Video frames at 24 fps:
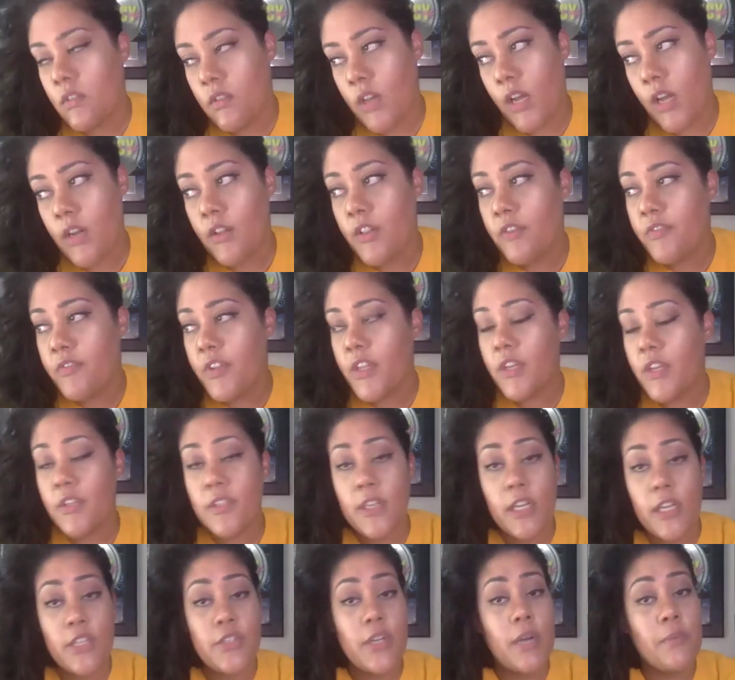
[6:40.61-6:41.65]
I know the video's
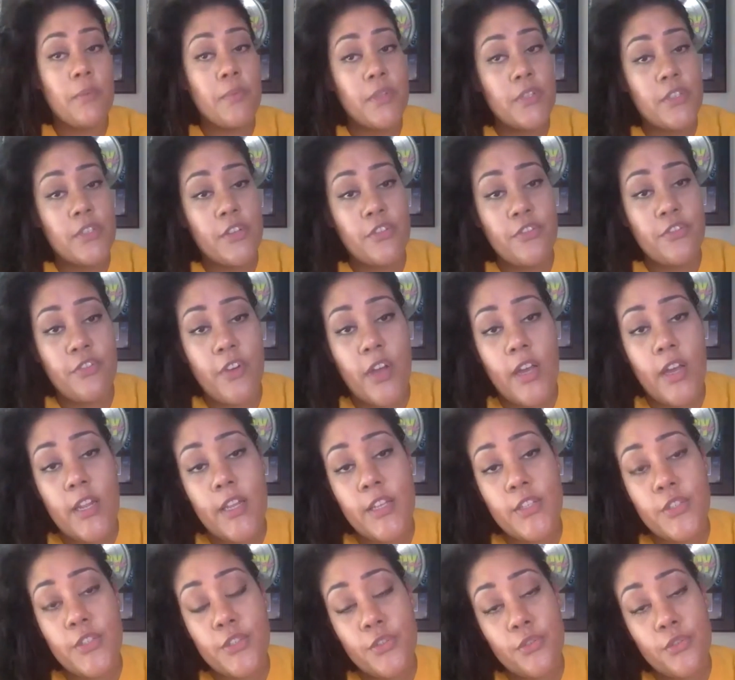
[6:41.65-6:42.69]
not dropping till
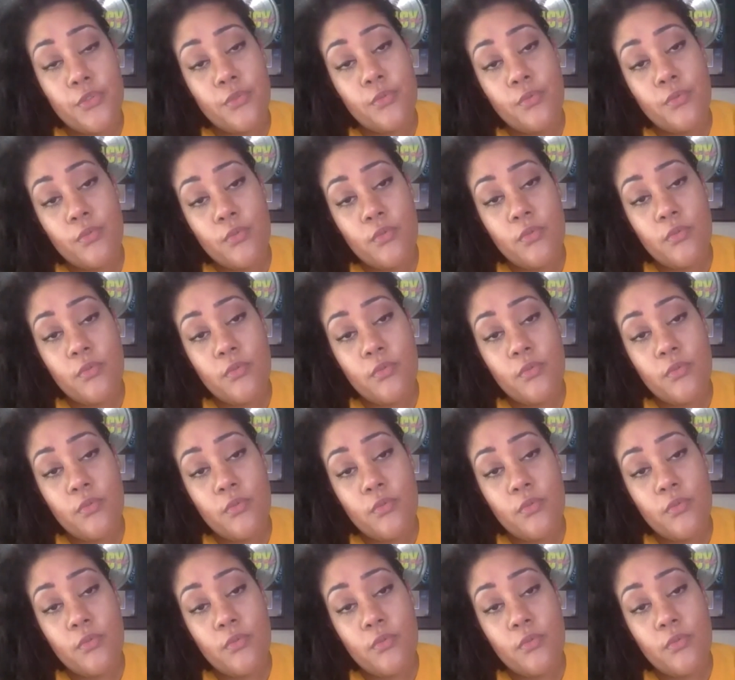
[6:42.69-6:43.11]
Friday too,